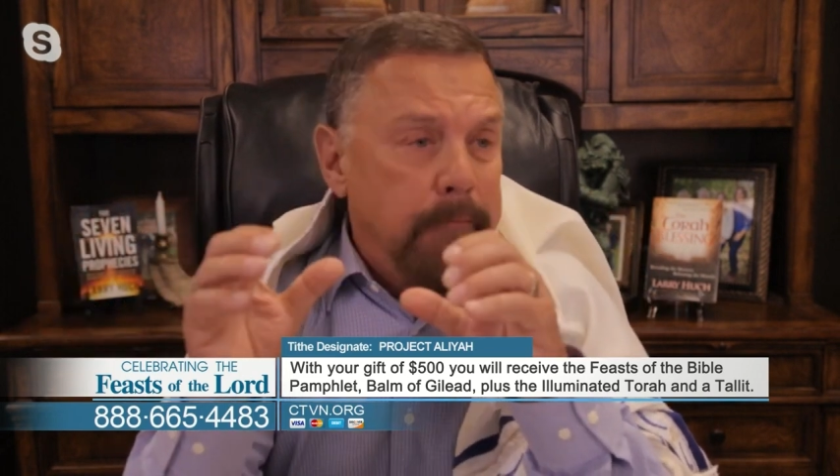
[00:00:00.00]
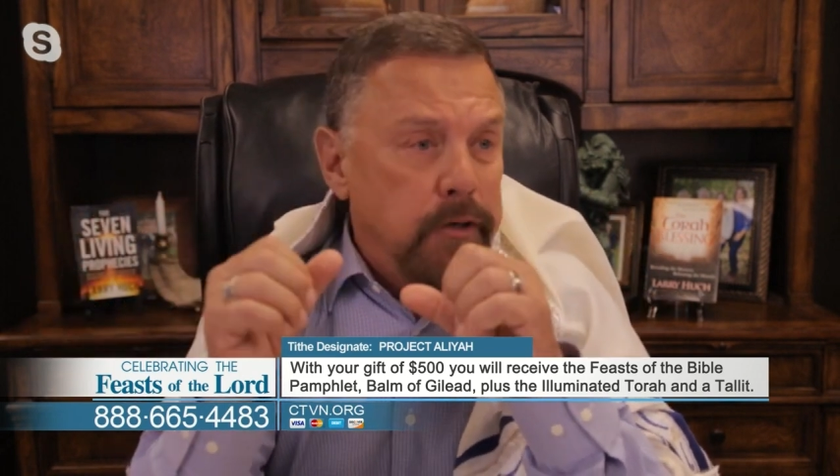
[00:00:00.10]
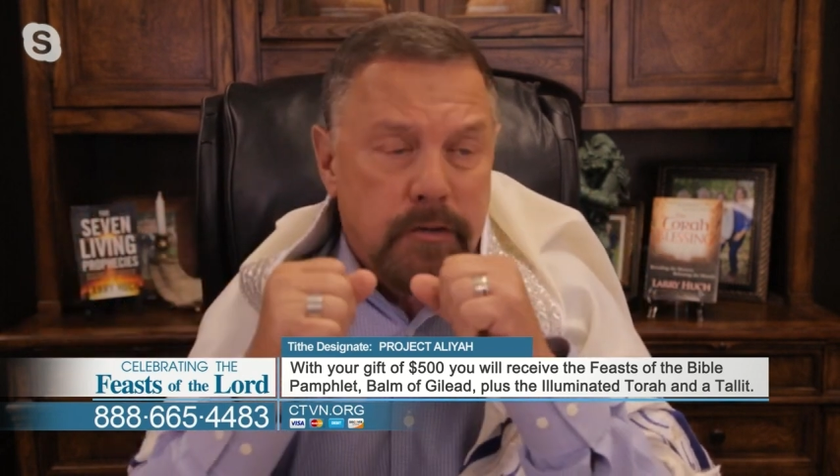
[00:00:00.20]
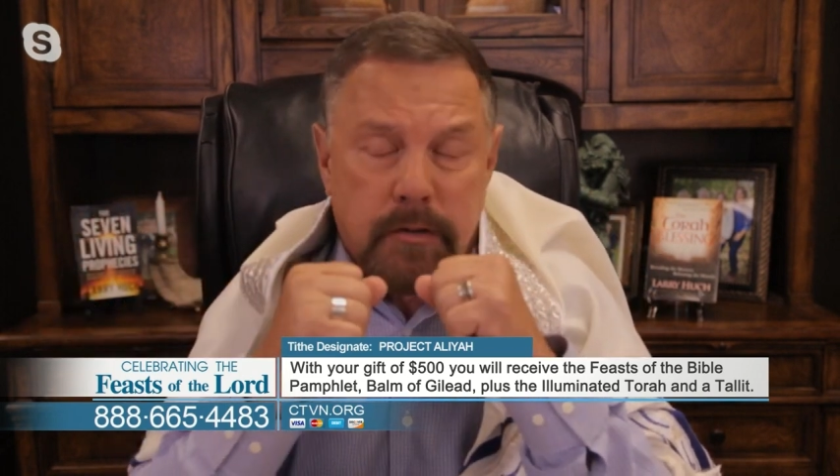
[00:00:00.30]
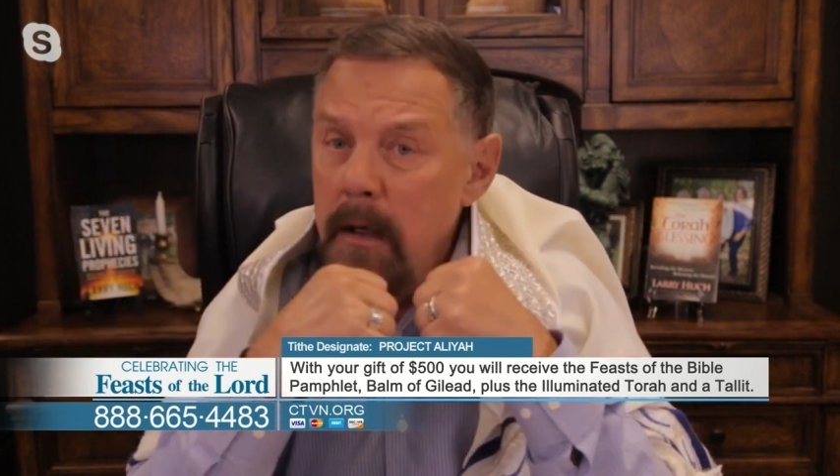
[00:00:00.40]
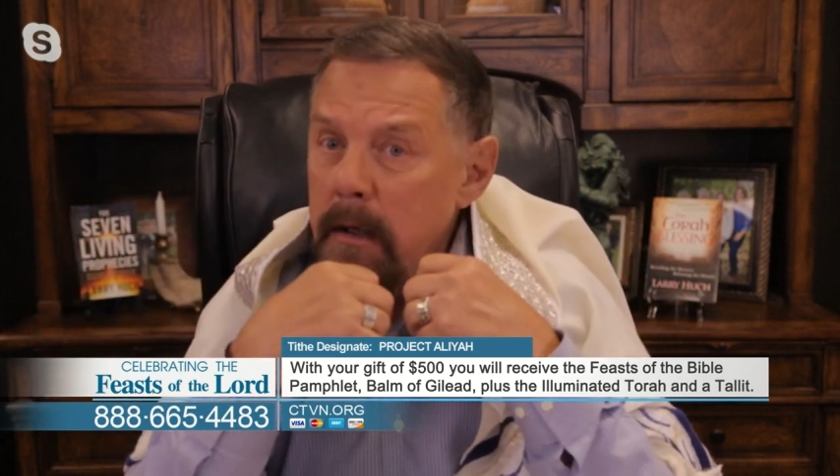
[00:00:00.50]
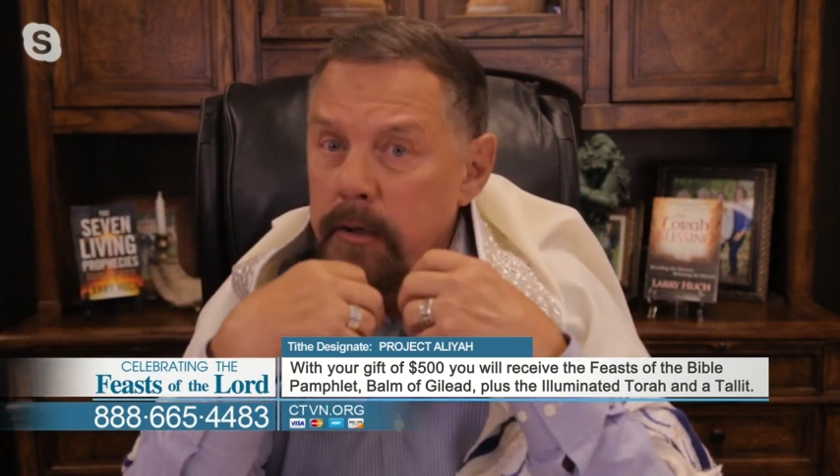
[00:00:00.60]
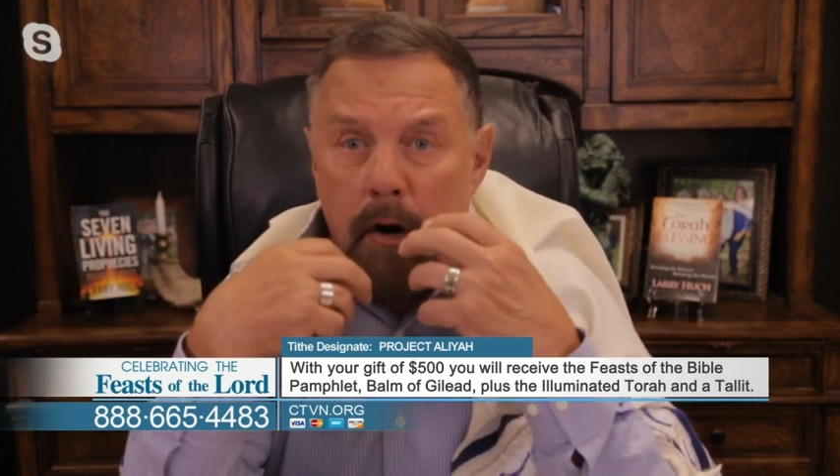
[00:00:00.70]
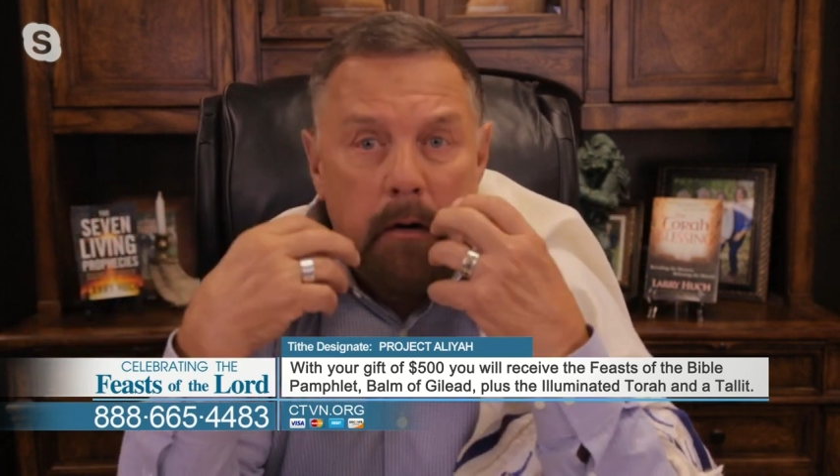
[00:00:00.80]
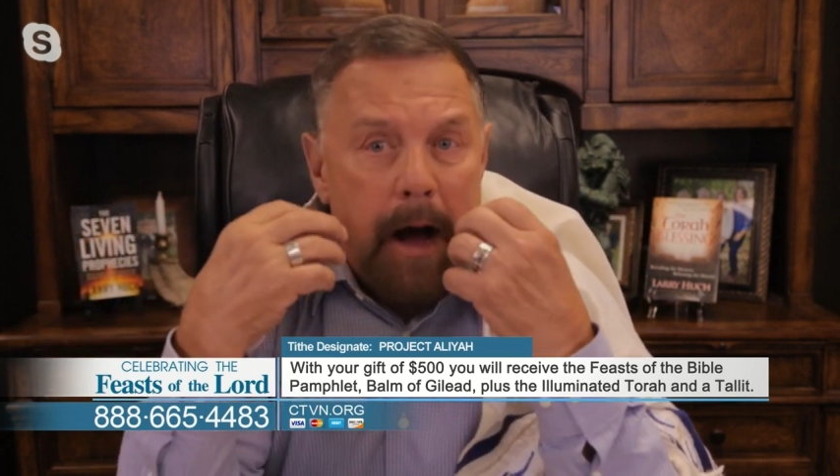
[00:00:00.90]
Just,
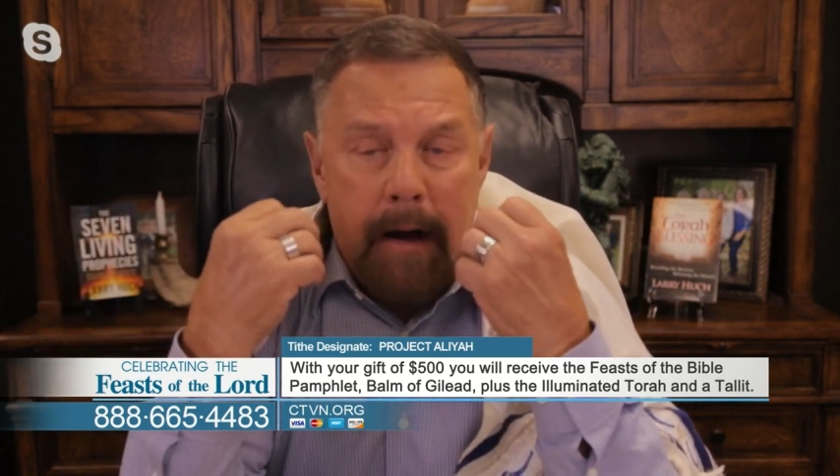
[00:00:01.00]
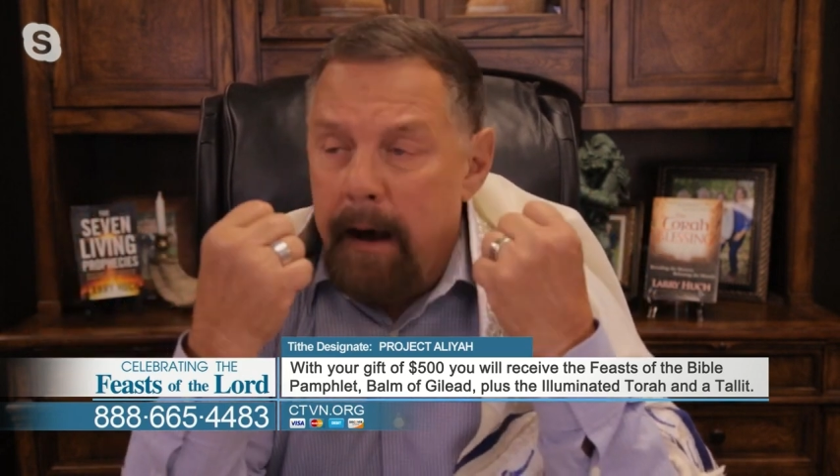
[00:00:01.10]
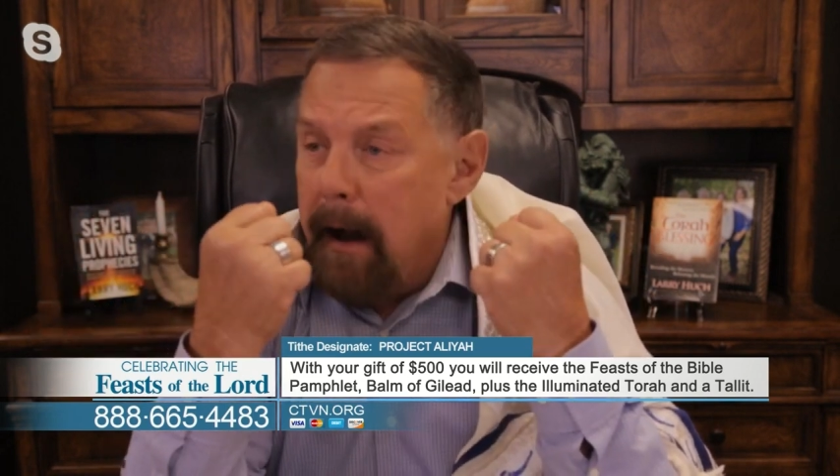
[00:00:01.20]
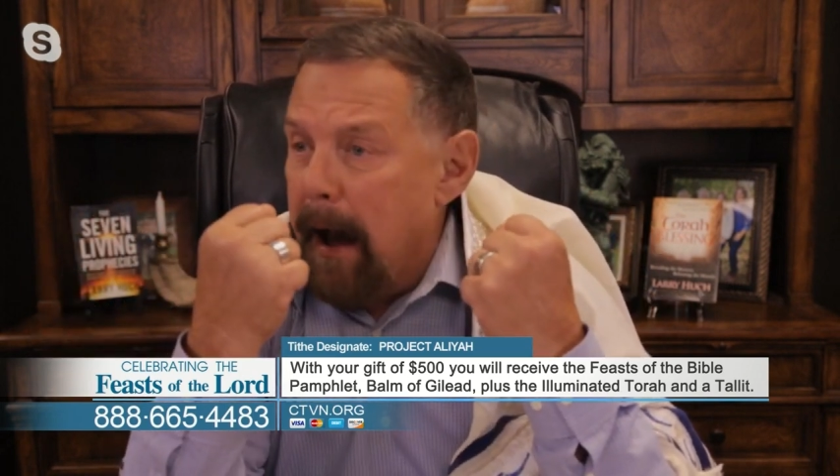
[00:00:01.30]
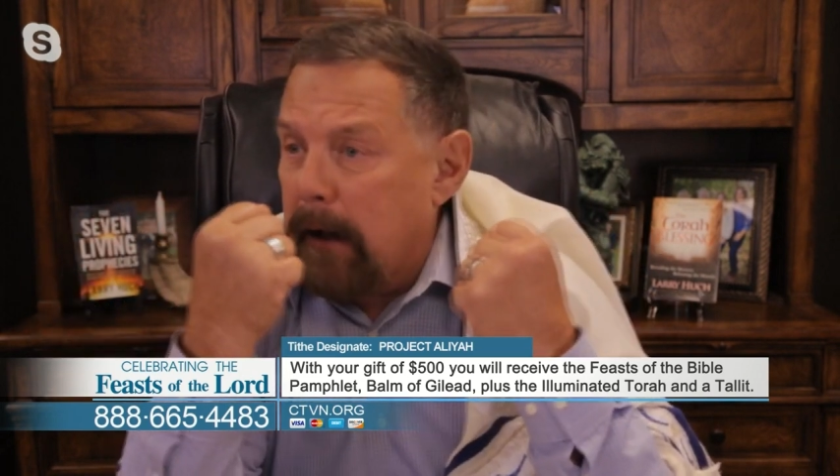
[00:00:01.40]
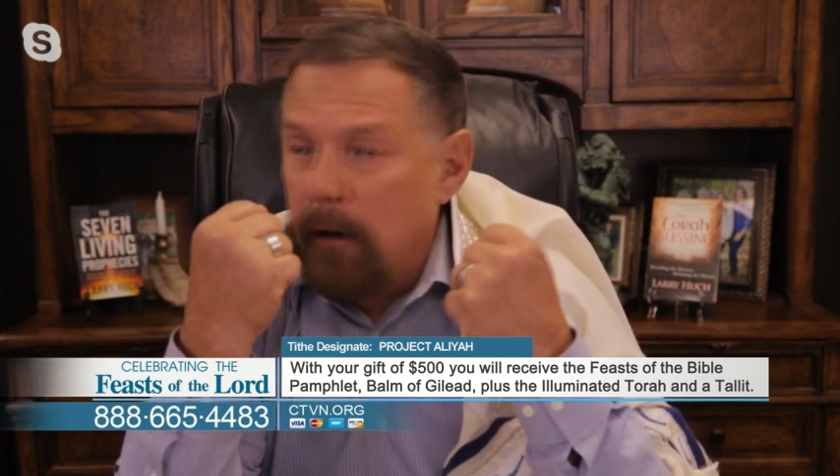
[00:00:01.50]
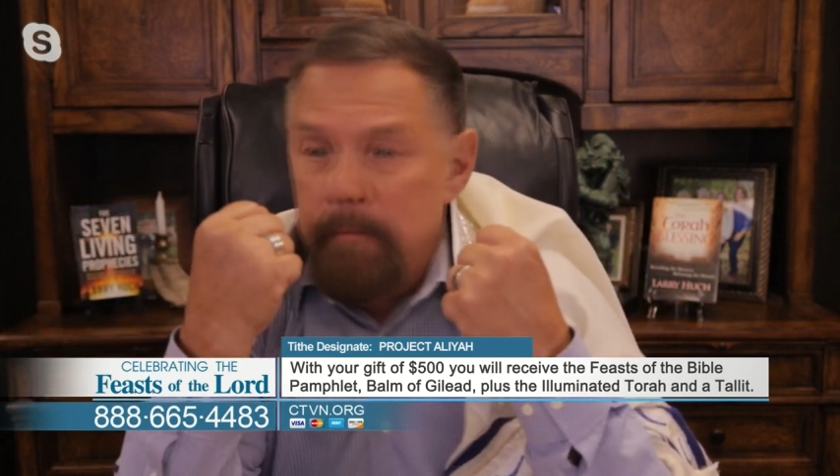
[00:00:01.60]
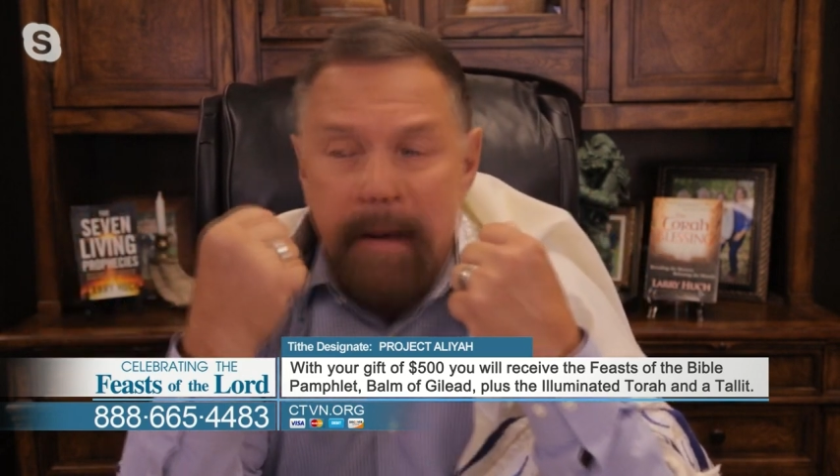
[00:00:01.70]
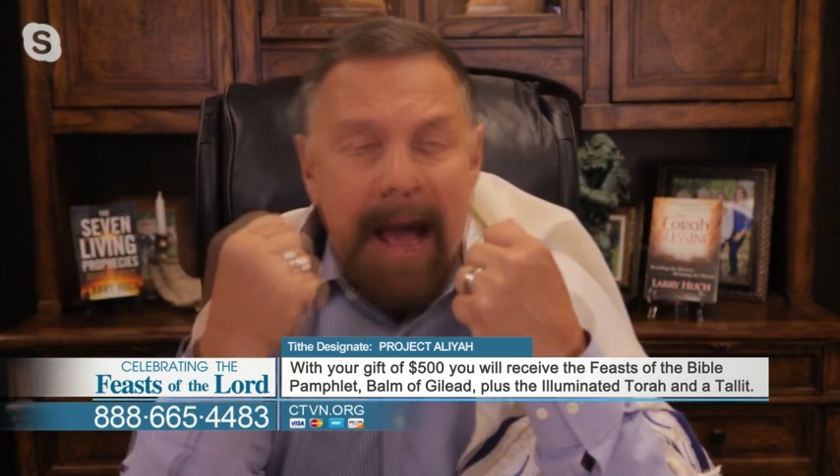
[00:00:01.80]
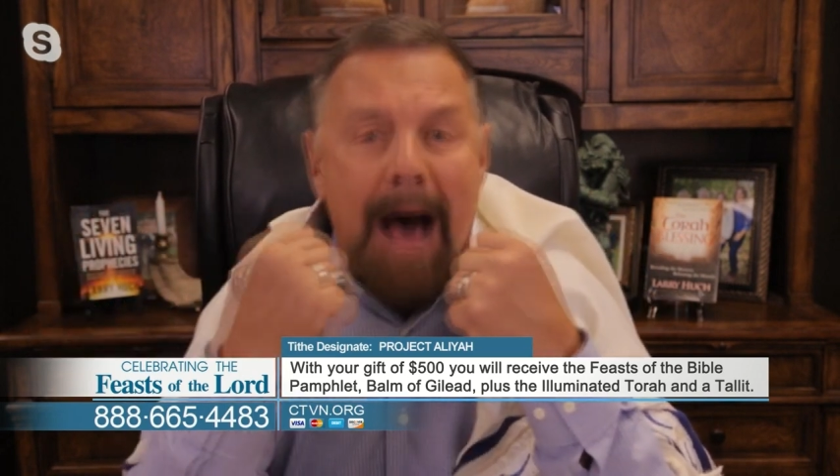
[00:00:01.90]
you know, I, I, I could
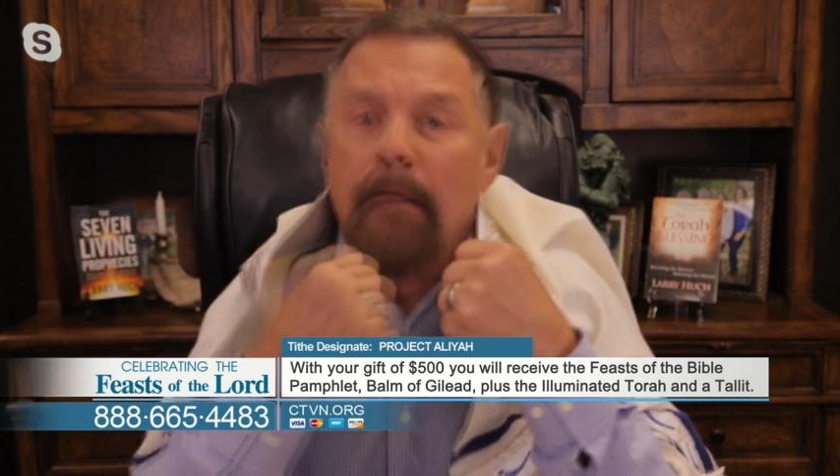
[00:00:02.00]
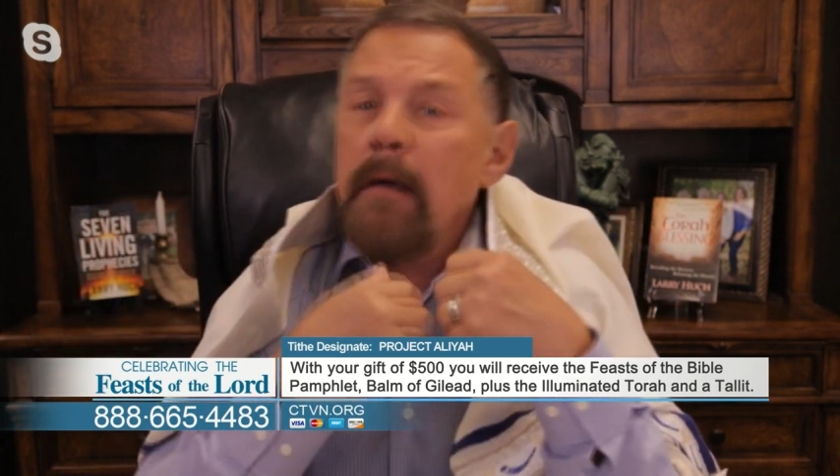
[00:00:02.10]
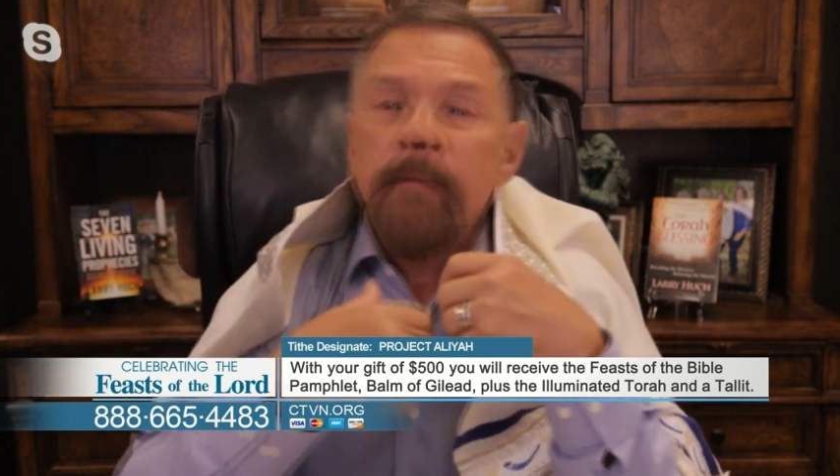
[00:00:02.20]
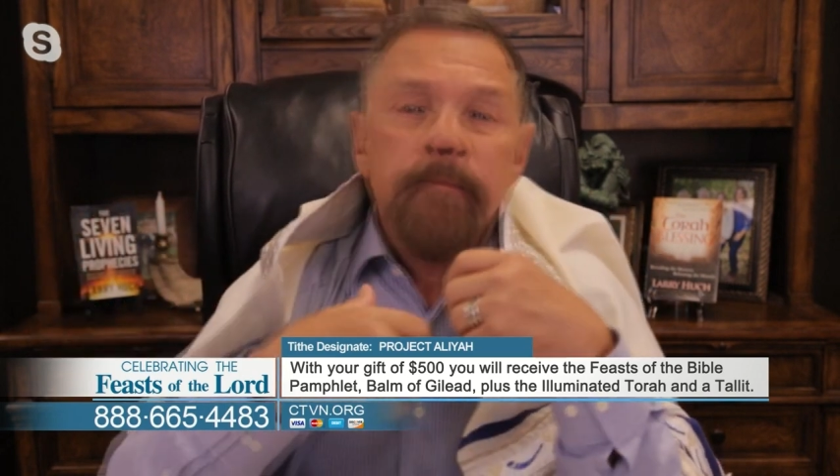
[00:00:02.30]
be out